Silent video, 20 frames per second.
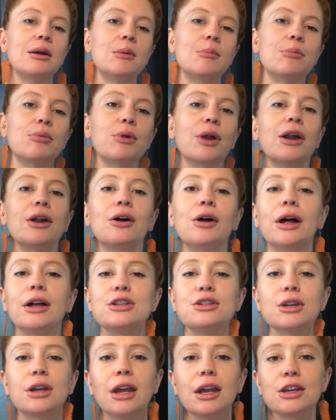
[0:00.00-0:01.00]
parental
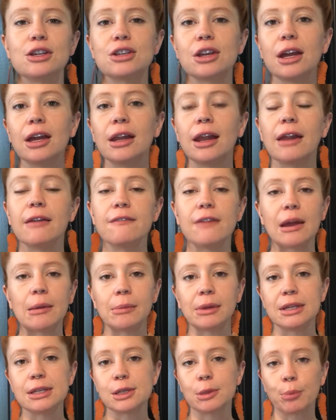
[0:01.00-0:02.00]
education, and
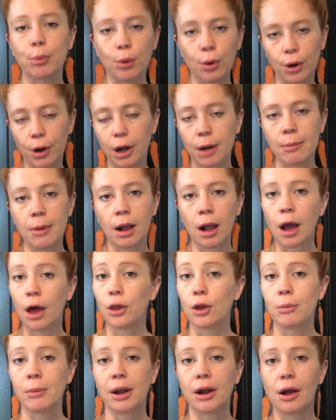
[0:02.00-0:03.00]
family support, among
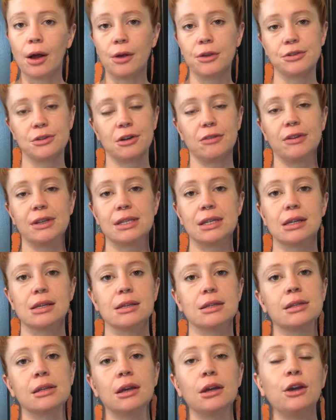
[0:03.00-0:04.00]
other mental health
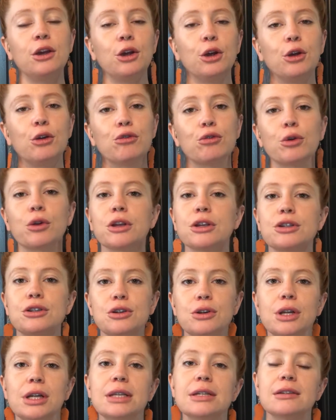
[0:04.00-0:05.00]
services for the
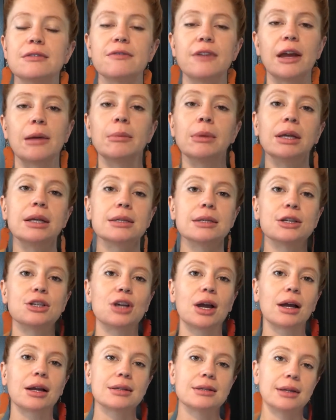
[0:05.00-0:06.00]
students and families at
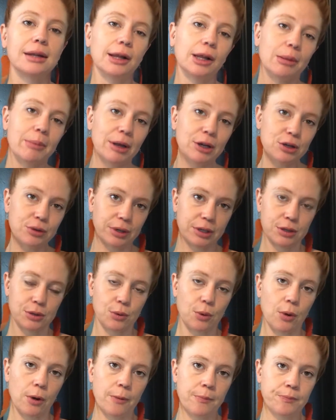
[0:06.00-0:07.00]
Jackson Elementary
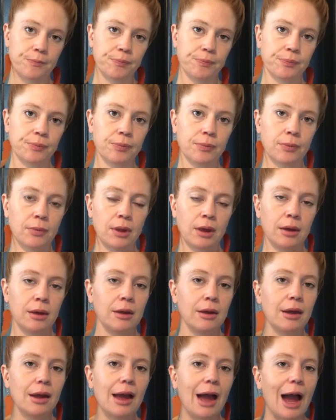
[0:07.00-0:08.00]
School.
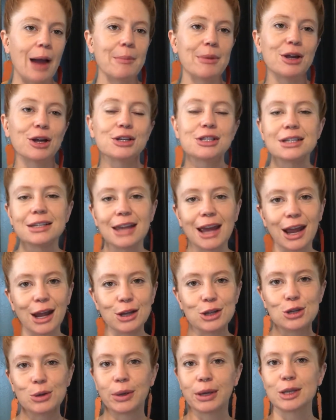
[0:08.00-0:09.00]
I'm here today
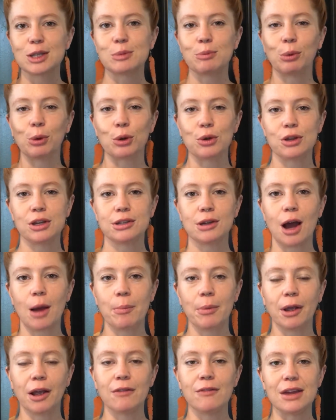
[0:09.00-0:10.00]
to explore the
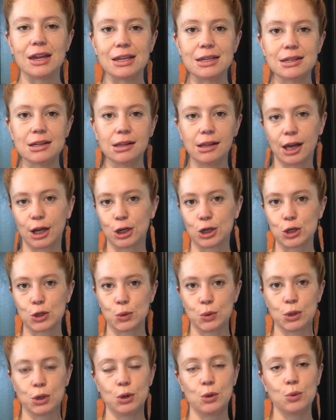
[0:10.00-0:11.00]
topic of
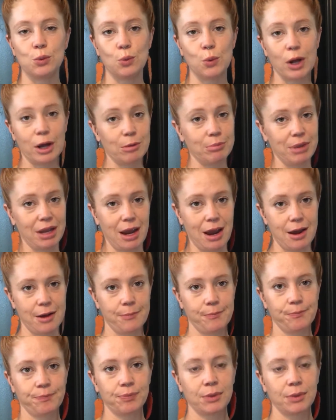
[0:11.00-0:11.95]
intellectual well-being.